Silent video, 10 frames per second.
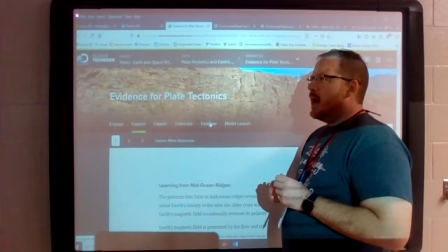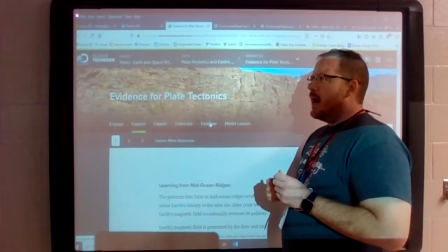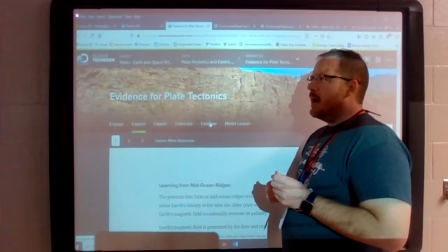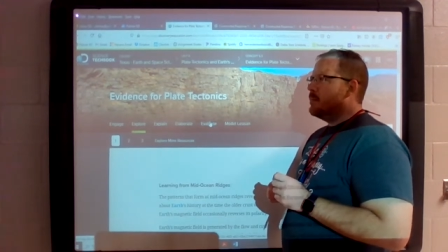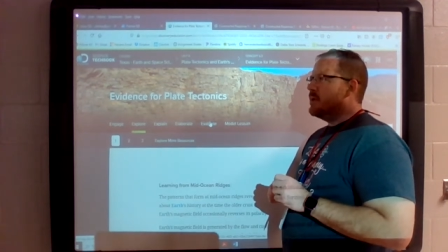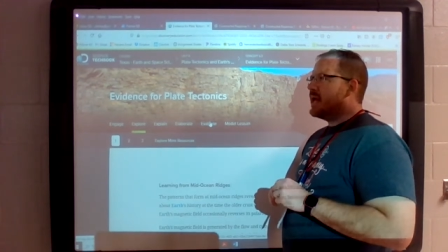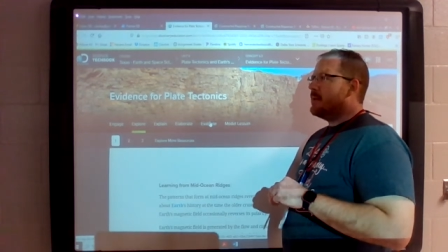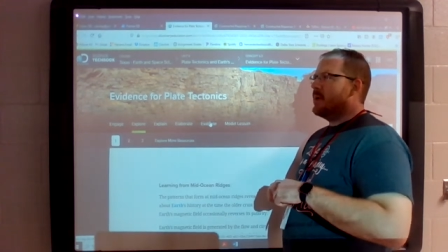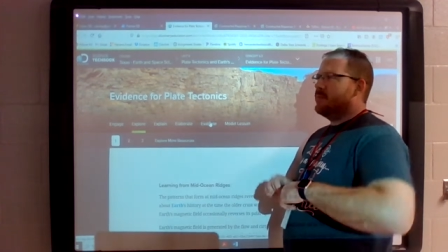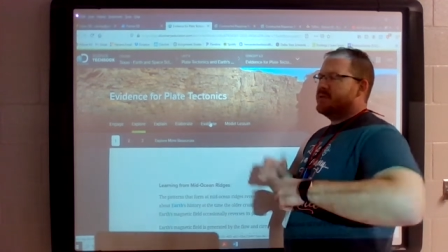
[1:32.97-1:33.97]
Um, we
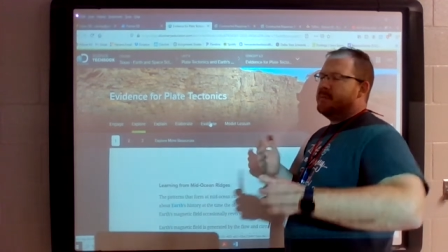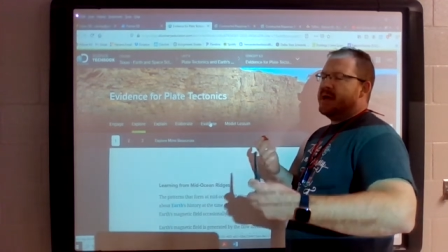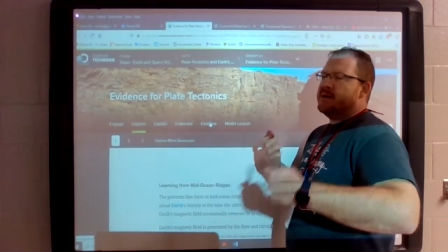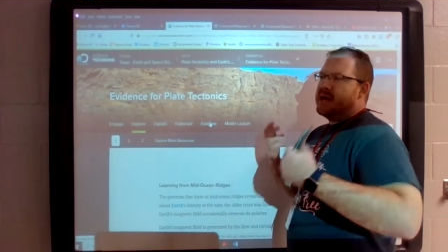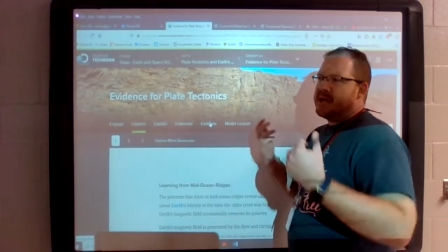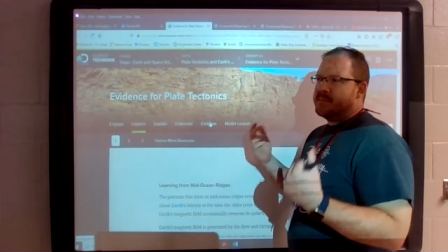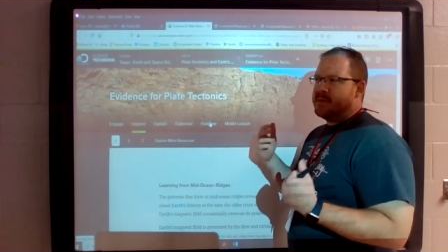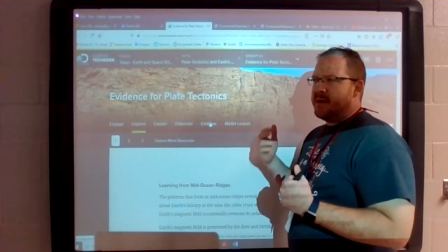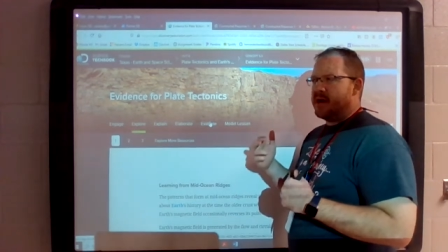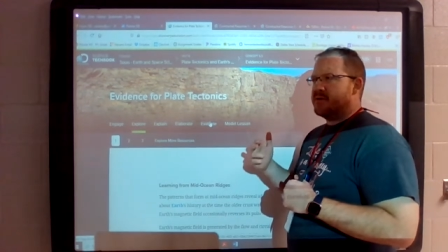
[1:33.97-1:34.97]
came up with a better name and
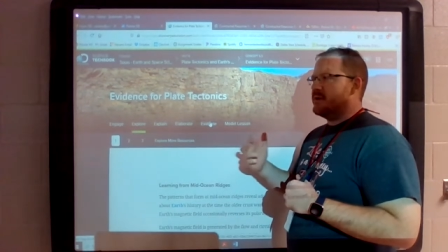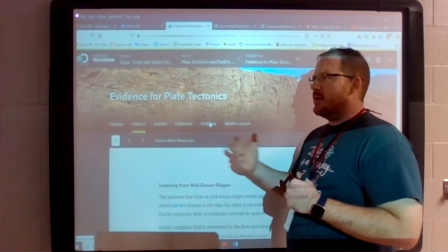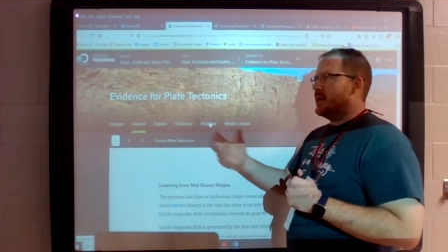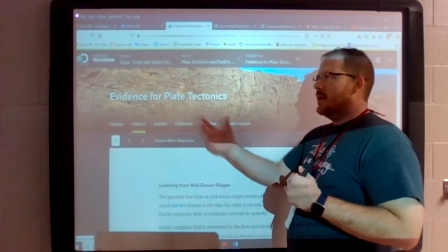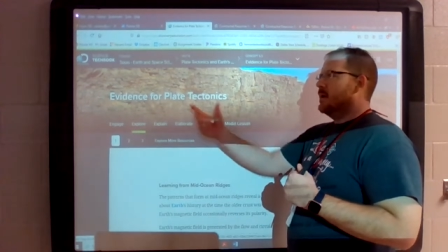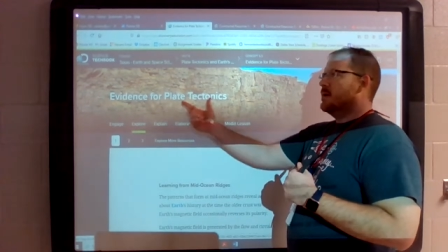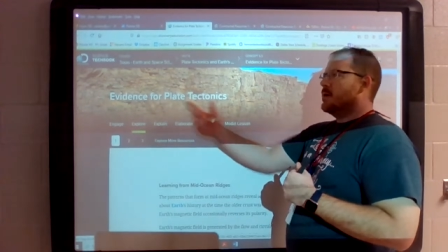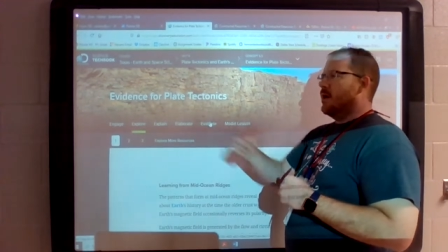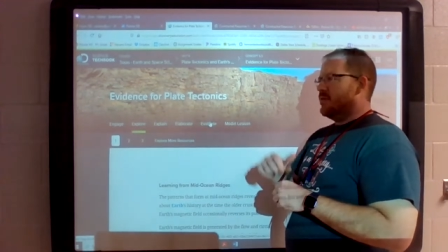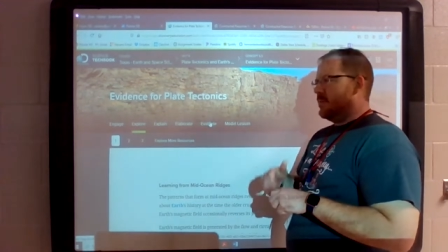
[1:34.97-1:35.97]
a better theory
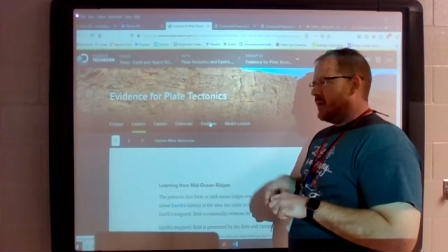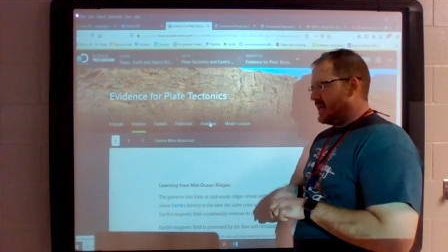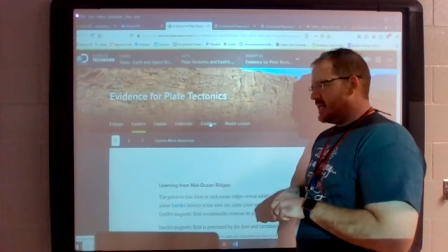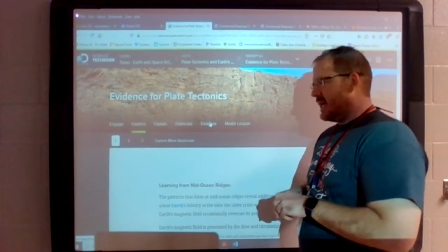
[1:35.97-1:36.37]
called the plate